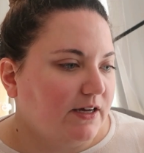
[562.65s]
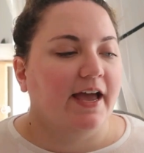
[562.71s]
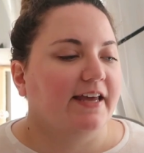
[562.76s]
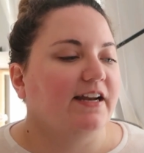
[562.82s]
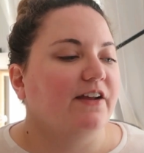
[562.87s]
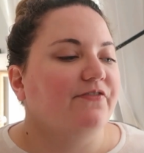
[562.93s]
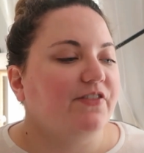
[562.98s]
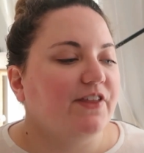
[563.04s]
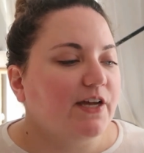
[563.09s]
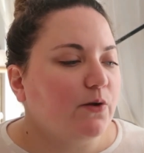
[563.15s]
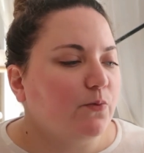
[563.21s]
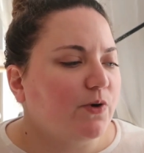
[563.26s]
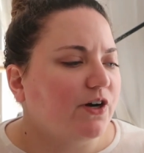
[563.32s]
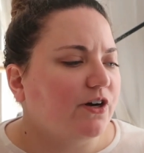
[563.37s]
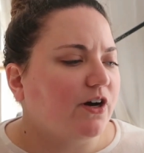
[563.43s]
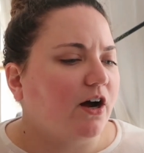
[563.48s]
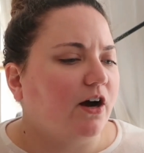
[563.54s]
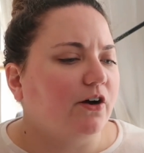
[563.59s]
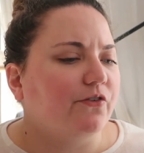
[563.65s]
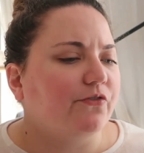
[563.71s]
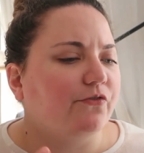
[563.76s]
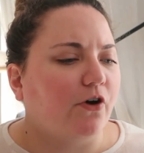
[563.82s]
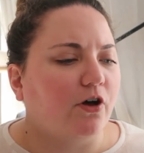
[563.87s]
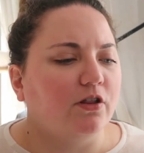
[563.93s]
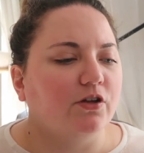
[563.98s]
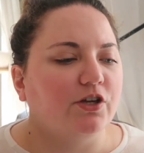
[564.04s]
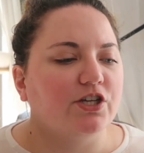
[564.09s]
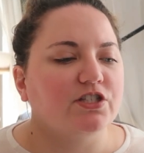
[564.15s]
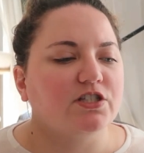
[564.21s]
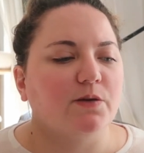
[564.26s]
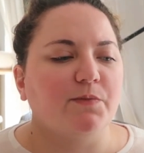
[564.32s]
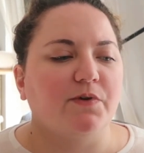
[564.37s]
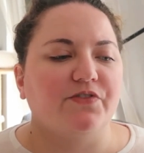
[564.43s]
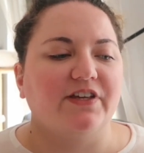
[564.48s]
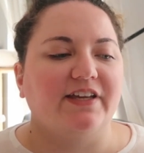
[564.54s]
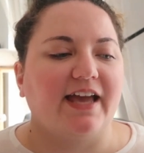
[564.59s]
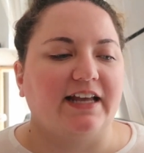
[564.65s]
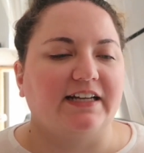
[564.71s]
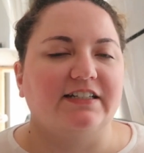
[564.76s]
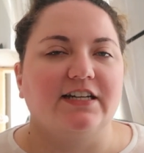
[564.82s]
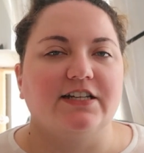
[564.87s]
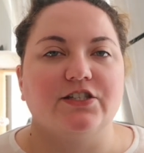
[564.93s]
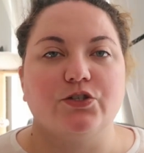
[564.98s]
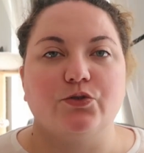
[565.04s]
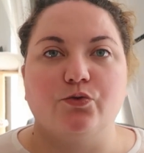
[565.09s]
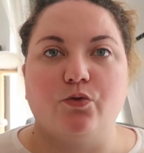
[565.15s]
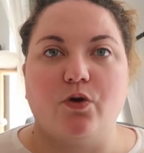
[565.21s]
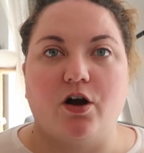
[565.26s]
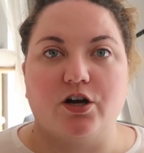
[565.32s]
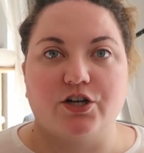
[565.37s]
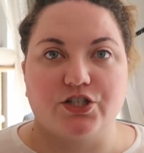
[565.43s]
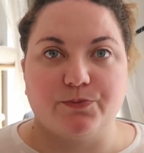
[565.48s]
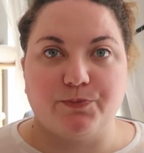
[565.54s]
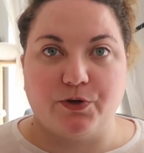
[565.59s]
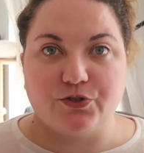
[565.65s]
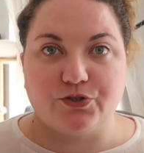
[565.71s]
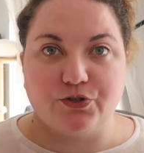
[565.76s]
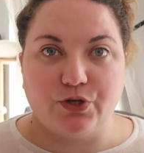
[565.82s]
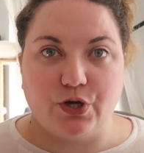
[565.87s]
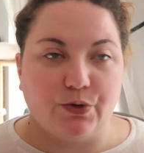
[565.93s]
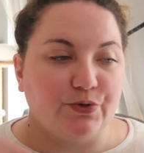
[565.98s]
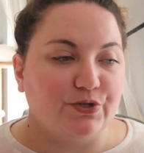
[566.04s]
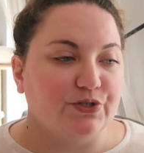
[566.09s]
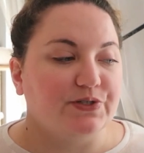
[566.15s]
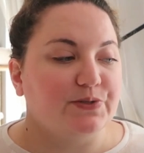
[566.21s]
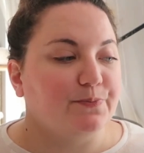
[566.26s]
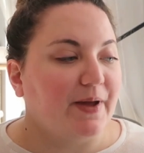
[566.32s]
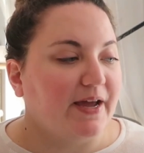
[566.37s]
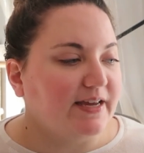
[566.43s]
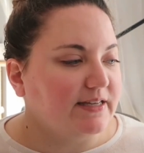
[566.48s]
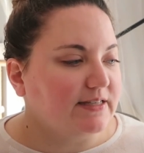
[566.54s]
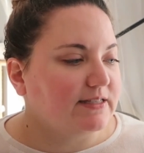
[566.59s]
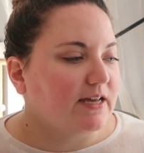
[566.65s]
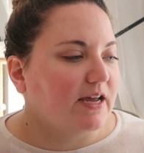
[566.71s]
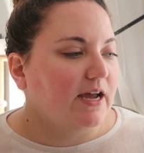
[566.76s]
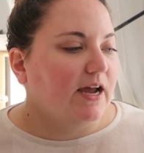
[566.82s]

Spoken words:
and I think we are following some of the candidates who are supposed to go into space.